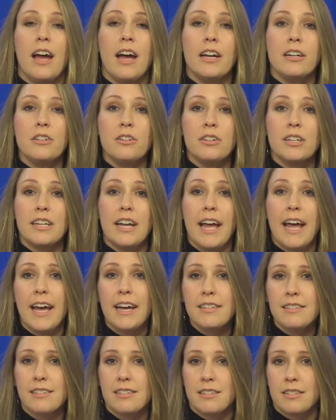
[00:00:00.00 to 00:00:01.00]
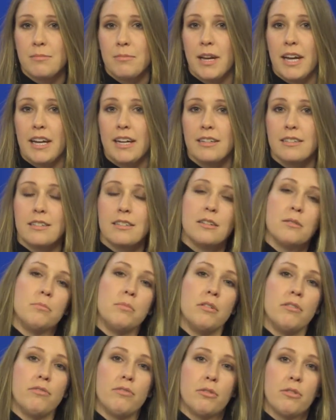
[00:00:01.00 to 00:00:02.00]
and you can estimate
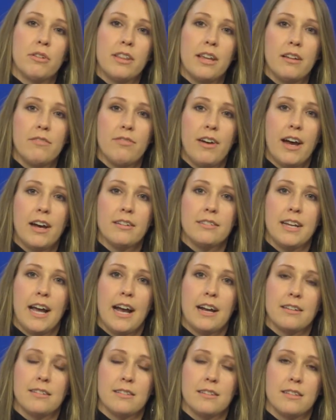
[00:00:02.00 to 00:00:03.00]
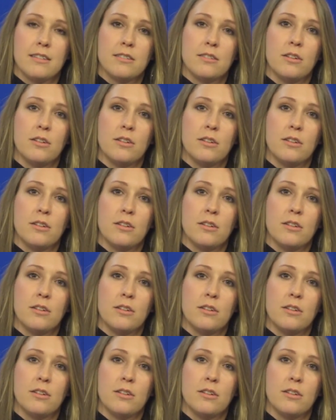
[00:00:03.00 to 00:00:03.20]
before they file taxes.